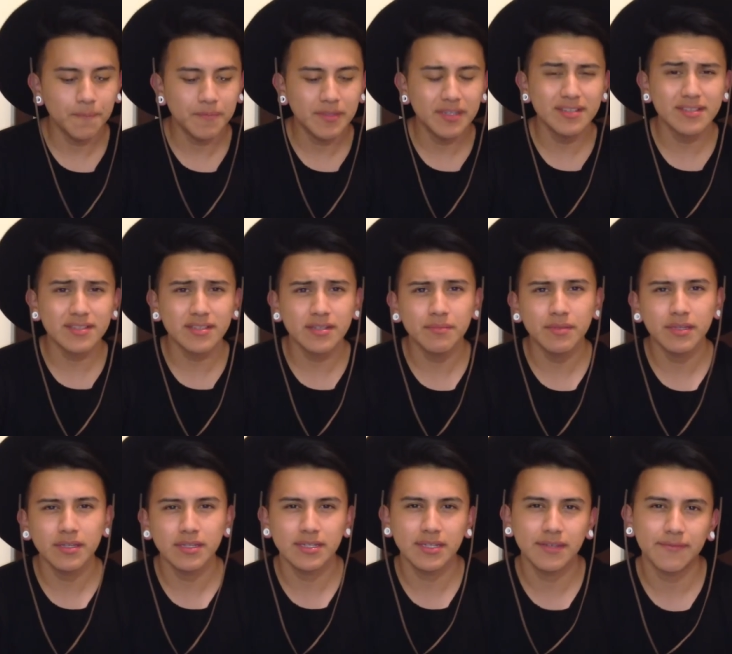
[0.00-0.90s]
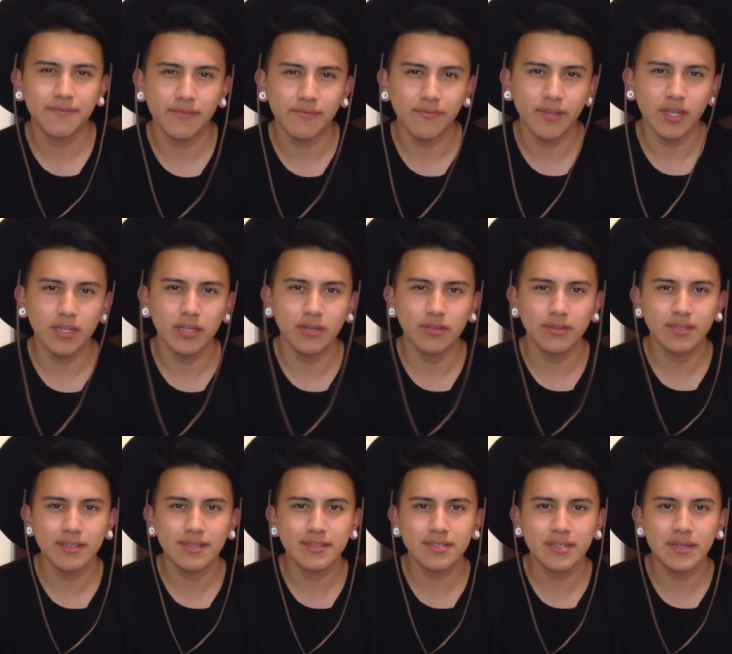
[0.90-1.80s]
this is gonna be a different video.
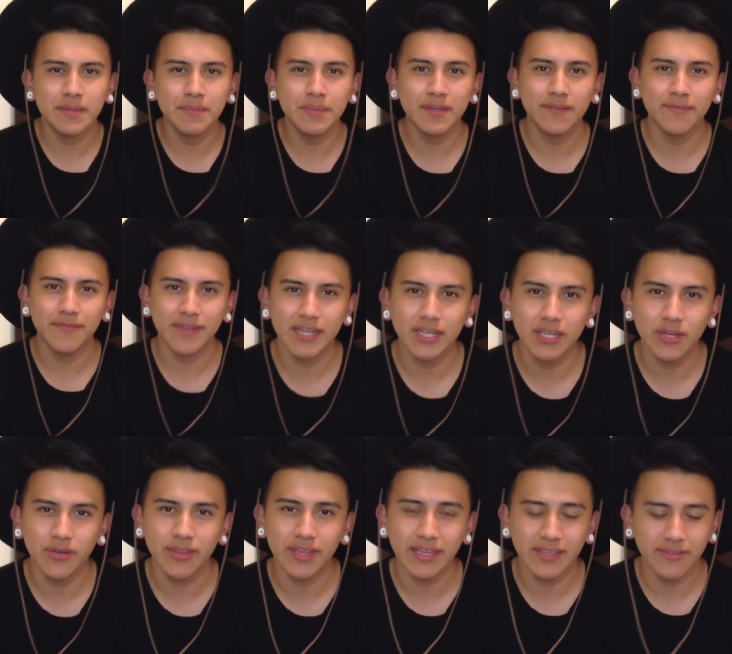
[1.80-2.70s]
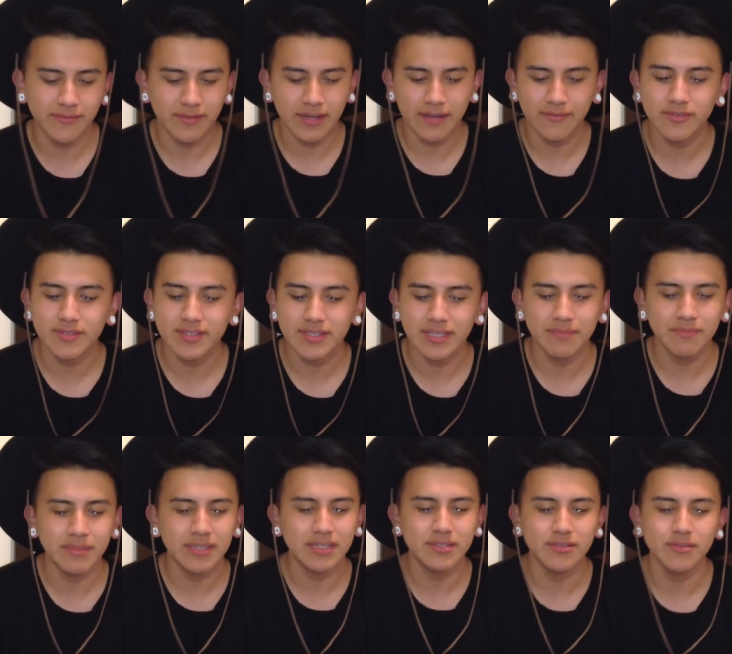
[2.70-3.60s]
This is gonna be a video that you've never seen
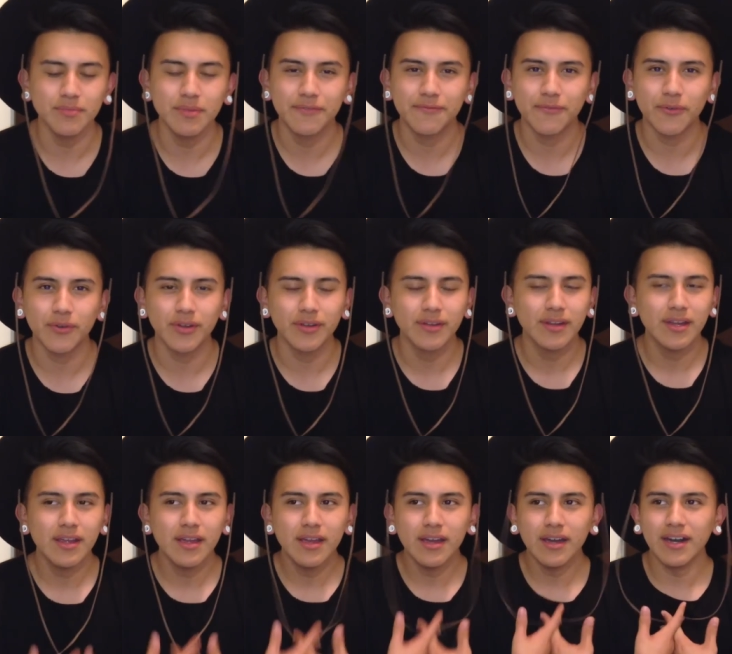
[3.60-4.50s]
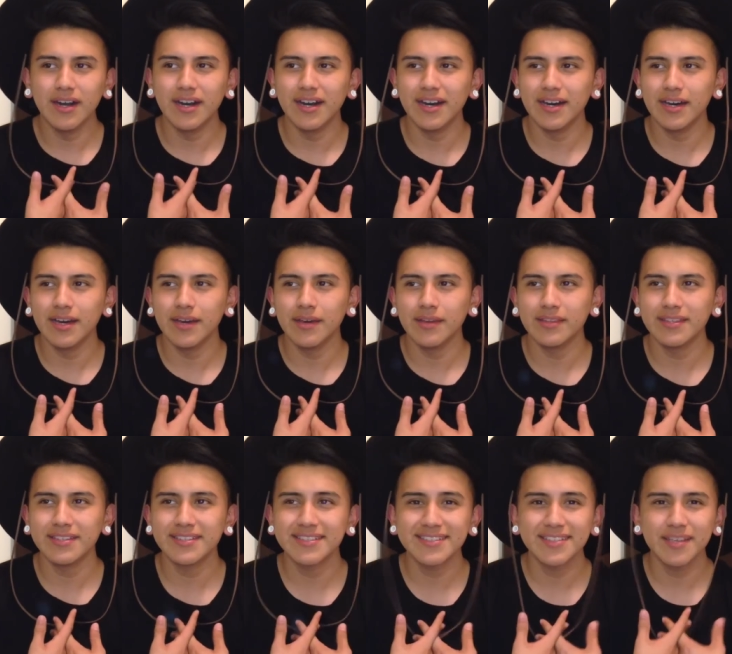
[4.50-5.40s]
me do before. Uh,
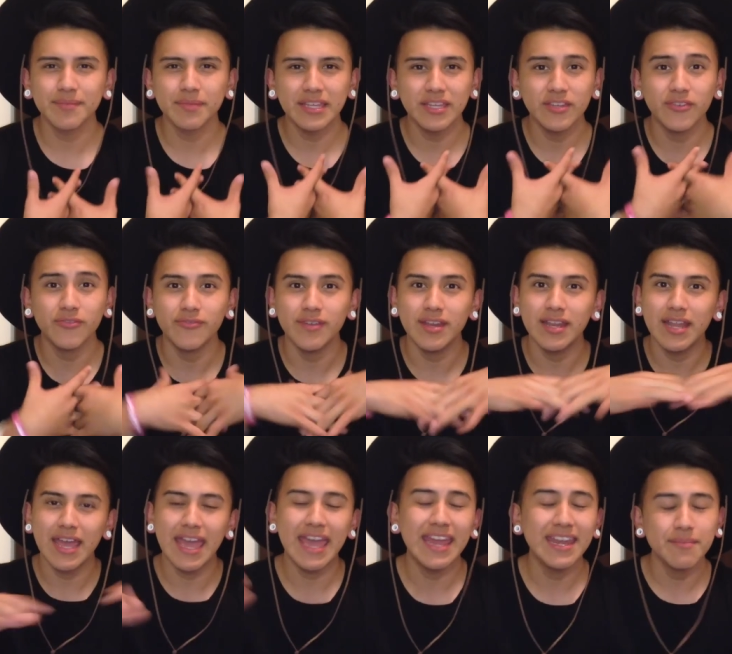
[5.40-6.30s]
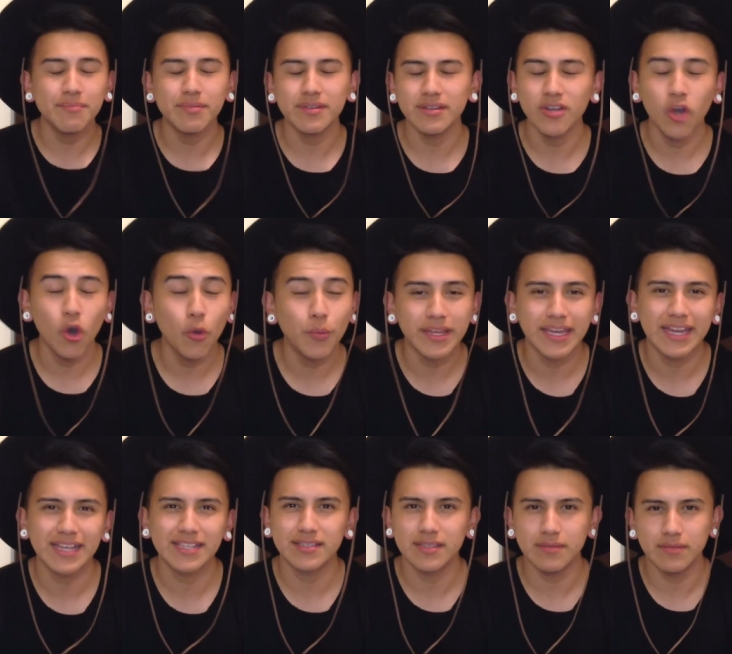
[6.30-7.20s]
this is something you've ne any but nobody
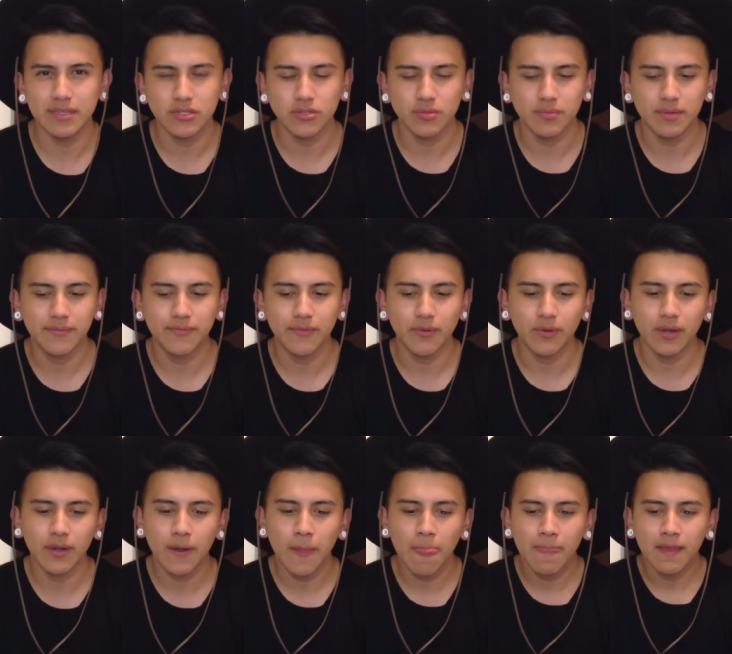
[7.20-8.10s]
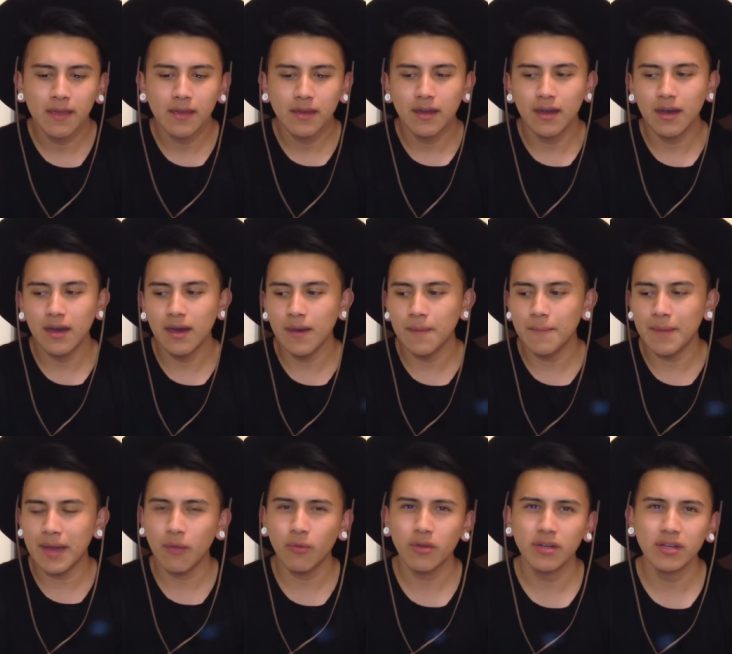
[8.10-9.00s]
has seen me do before. Um,
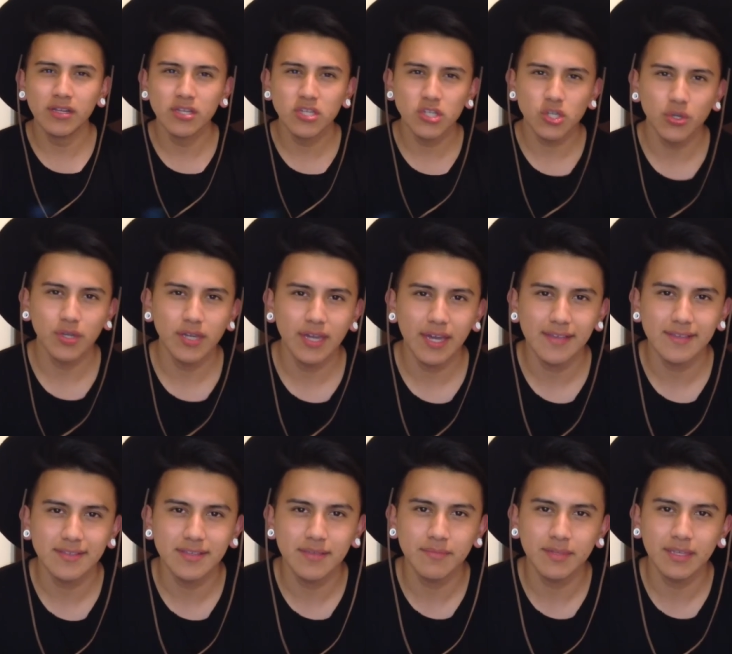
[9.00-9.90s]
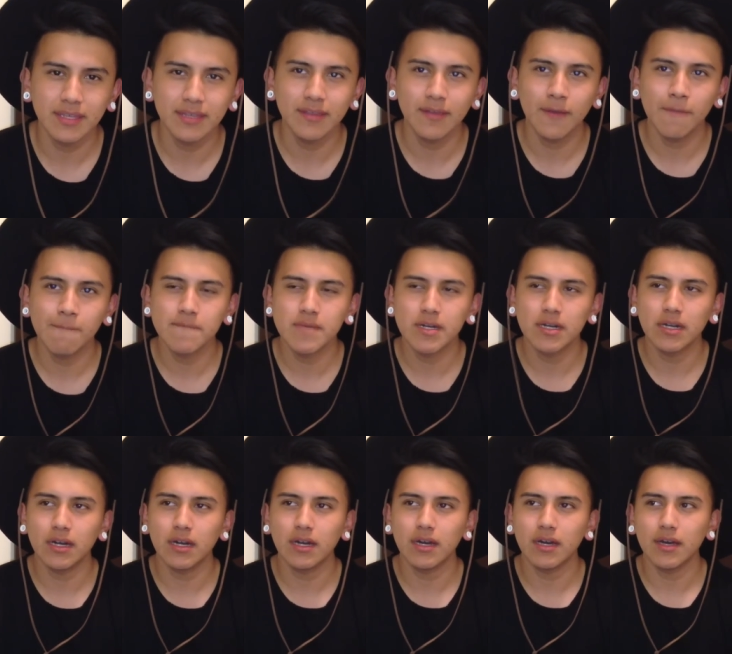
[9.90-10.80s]
I wanted to show you guys something
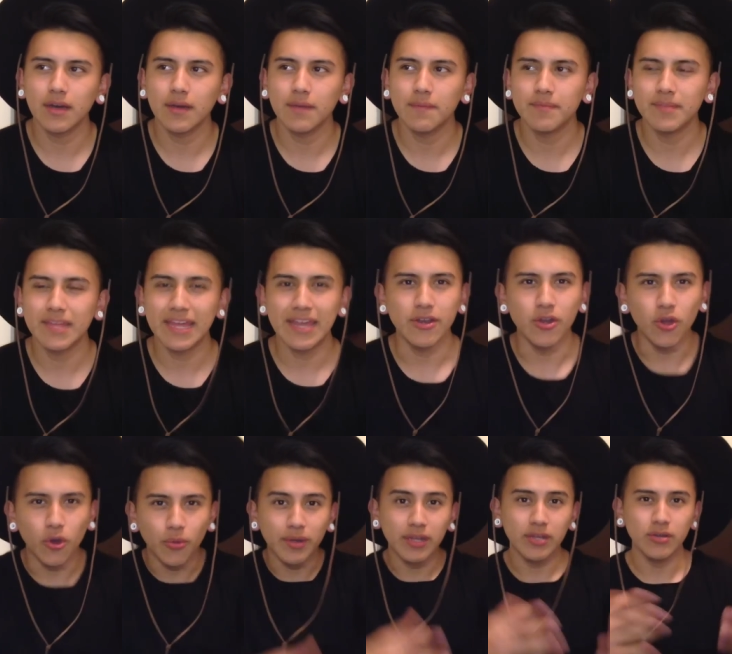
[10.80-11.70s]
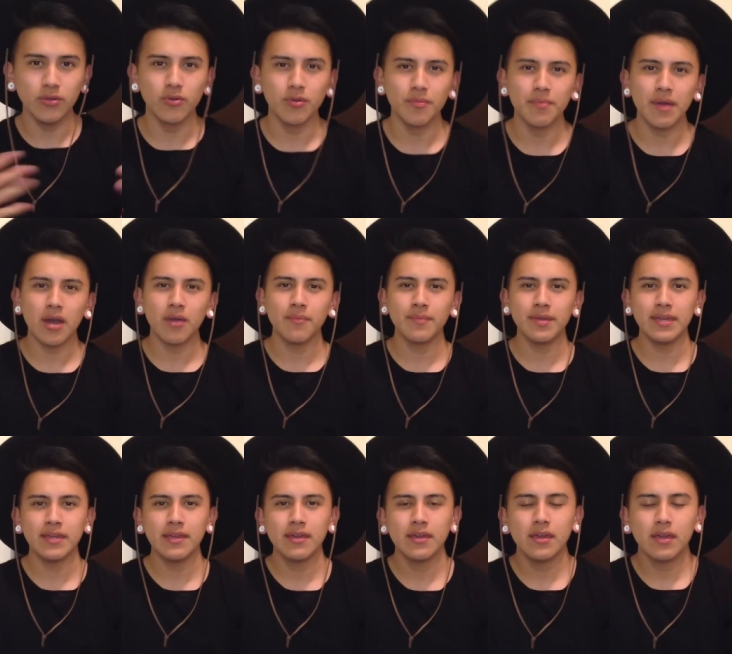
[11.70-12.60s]
uh, that nobody knew about
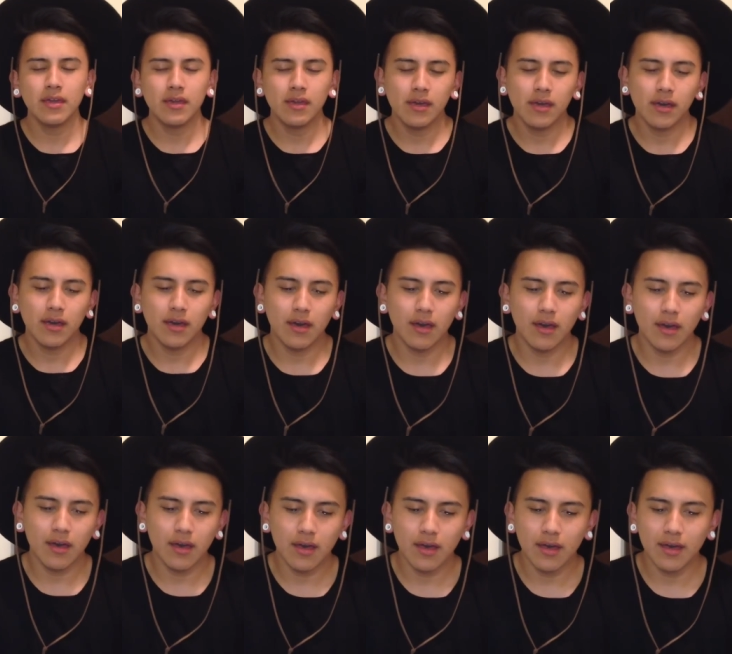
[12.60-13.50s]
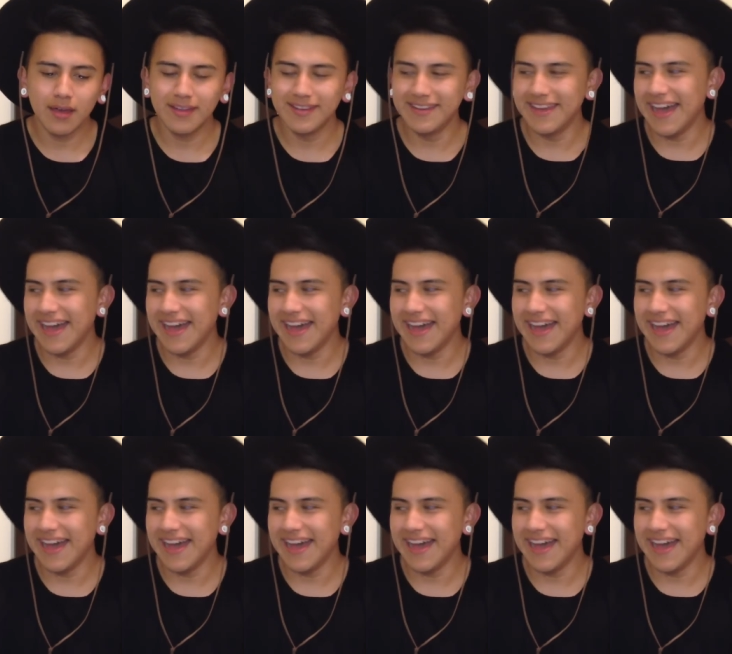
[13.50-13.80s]
me. Uh,